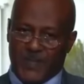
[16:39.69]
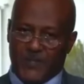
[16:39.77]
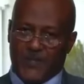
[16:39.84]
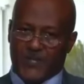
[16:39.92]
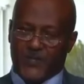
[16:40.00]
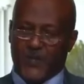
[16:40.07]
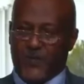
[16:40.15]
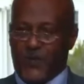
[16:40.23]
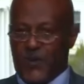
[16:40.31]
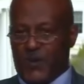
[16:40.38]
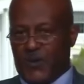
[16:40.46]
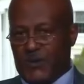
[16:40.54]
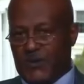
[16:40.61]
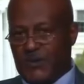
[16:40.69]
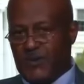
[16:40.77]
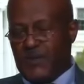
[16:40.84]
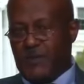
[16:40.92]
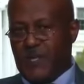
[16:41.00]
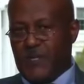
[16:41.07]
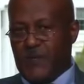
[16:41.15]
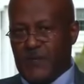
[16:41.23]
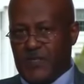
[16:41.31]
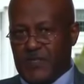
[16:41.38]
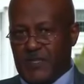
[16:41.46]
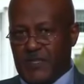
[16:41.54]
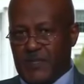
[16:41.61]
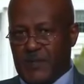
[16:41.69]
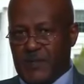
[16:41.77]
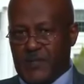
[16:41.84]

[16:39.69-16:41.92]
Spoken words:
First of all, the minority